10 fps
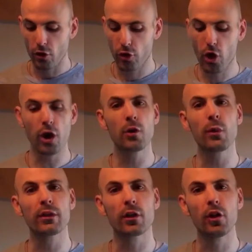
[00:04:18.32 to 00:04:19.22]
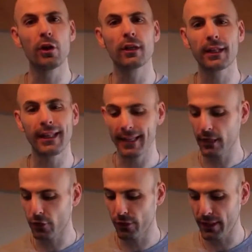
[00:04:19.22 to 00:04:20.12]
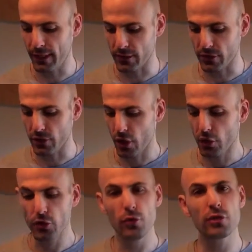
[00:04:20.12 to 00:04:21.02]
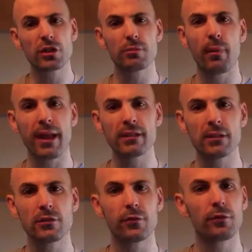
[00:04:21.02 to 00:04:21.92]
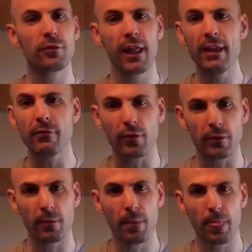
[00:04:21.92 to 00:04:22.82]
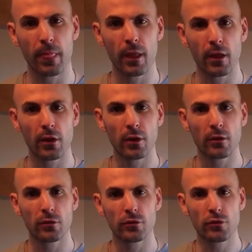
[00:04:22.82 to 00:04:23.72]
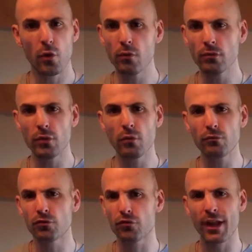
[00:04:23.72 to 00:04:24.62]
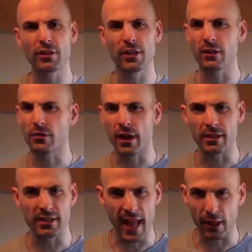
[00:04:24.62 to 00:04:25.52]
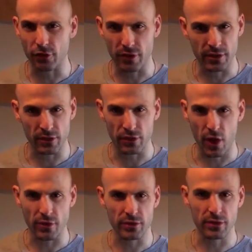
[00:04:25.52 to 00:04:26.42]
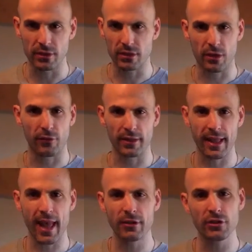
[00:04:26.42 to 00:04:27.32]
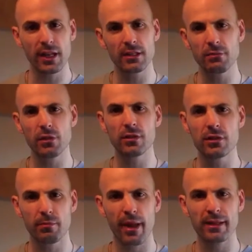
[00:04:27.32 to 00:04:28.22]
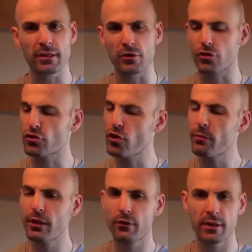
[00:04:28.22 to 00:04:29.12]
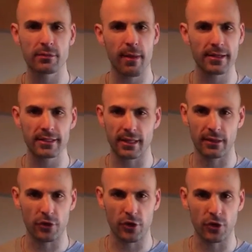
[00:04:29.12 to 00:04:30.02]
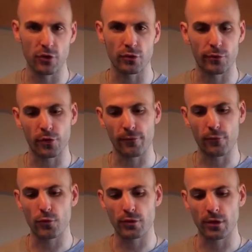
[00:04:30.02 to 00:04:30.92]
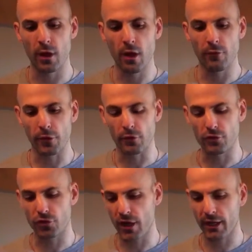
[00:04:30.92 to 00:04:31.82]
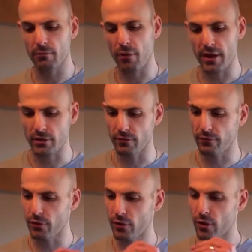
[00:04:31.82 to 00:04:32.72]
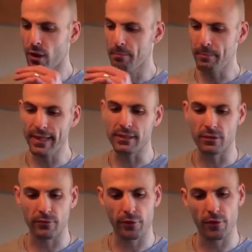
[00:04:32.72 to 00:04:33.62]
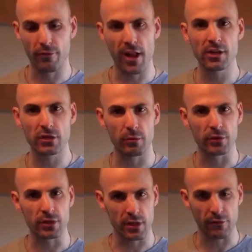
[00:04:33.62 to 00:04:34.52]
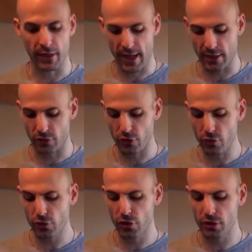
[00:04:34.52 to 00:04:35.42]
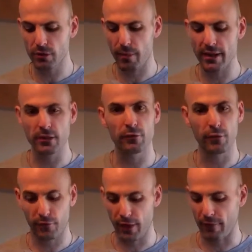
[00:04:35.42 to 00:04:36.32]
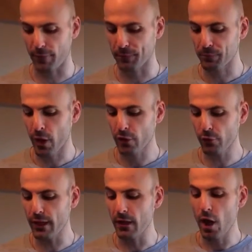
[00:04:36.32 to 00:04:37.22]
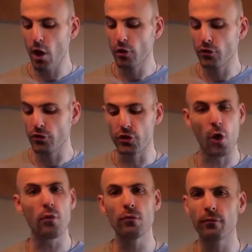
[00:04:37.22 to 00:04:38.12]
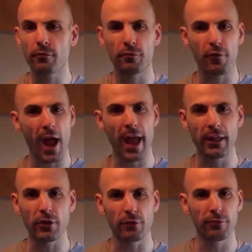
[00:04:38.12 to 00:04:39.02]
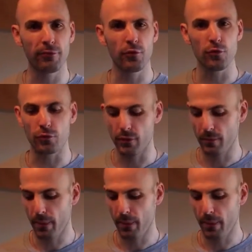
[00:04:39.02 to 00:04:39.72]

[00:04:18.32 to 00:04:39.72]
Cook with good, clean ingredients. Use spices for flavor. Don't dredge it in salad dressing sauces and stuff like that. Just get some good spices. There's so many great spices out there that you can use for your food, for your chicken breast and for your meats and for your vegetables and stuff like that. So use good spices for flavor. 3, don't fry your food.